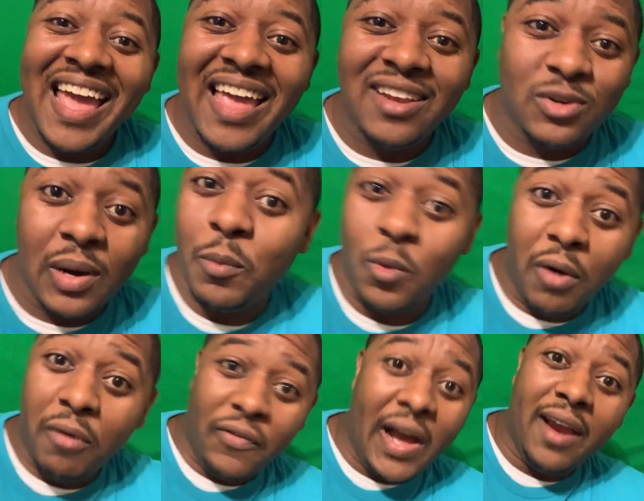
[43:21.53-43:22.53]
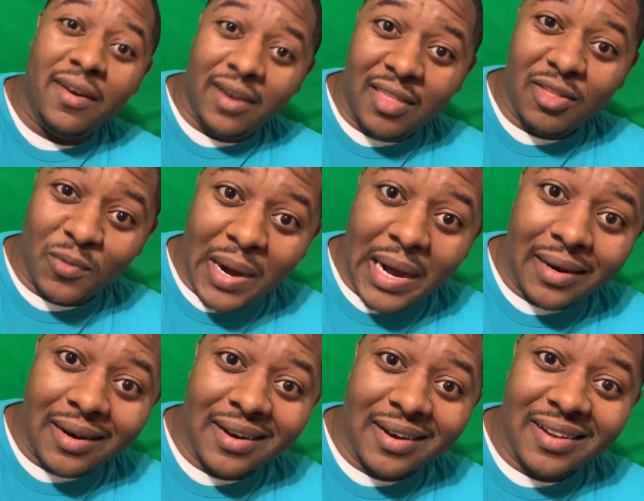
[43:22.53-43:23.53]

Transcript: and Trump won't fire neither one?